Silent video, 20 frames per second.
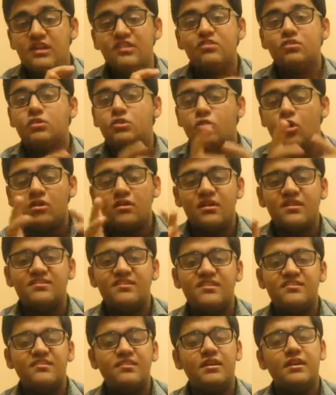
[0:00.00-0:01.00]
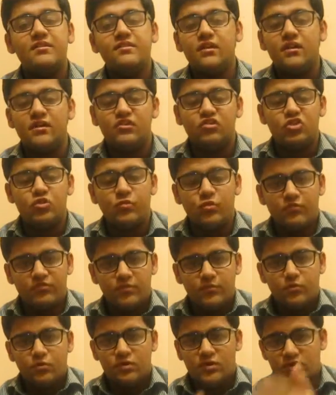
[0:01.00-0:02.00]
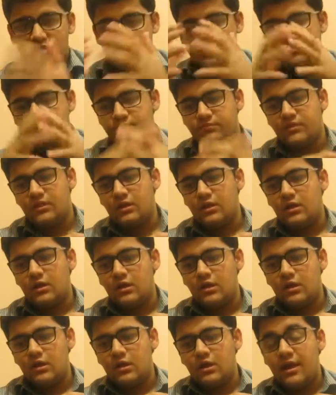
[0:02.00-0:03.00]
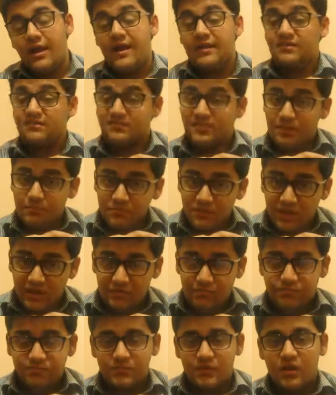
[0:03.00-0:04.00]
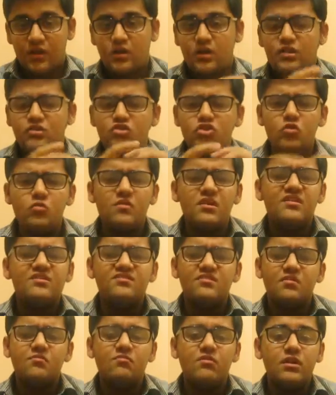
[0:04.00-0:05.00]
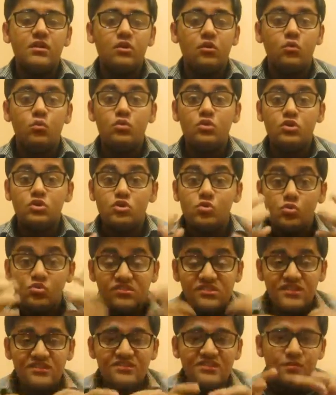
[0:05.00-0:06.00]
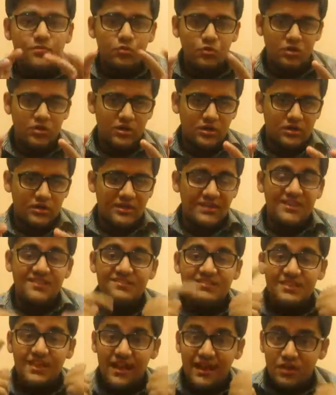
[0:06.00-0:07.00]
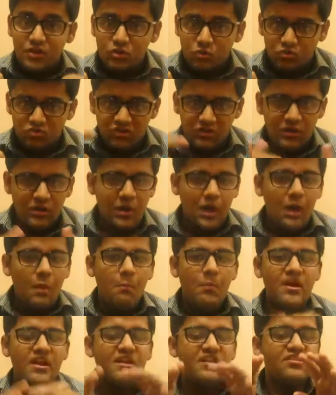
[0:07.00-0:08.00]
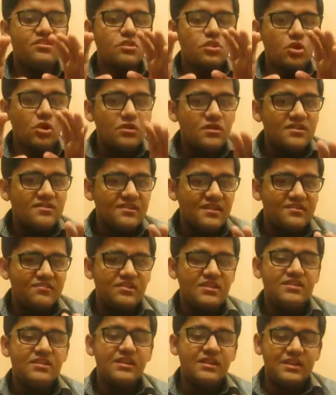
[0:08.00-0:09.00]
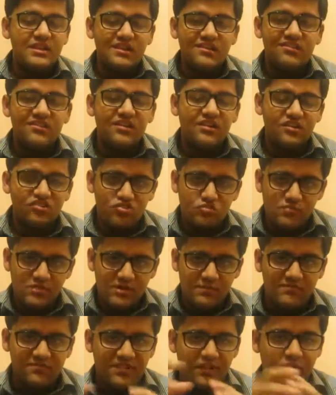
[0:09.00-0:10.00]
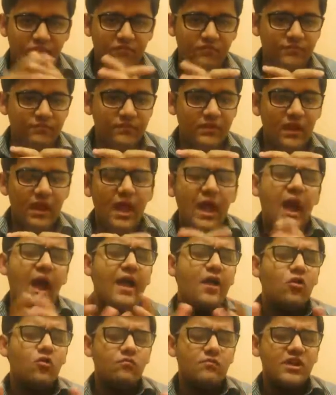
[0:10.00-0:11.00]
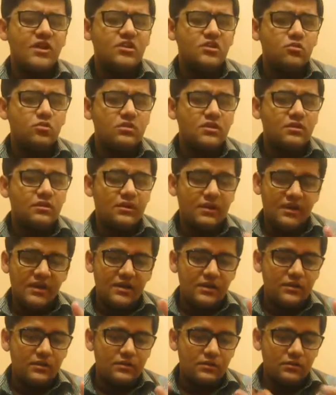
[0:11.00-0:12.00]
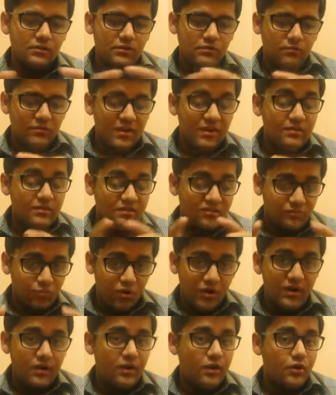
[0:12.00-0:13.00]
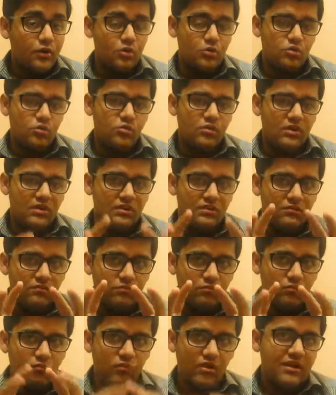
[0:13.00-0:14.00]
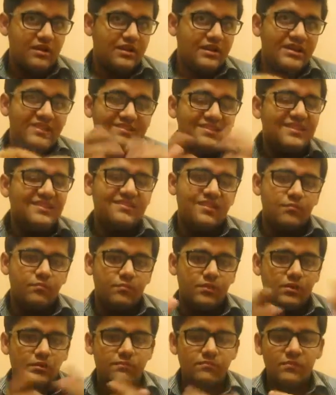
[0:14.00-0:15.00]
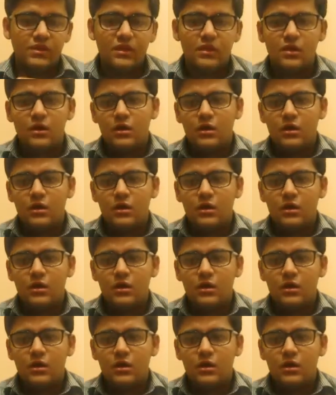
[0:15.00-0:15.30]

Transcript: He is not necessarily the consumer of the product. At the same time, a consumer is someone who uses the product. He is the end user, but it is not necessary that he is the customer himself. I could make this point clear to you in one easy example.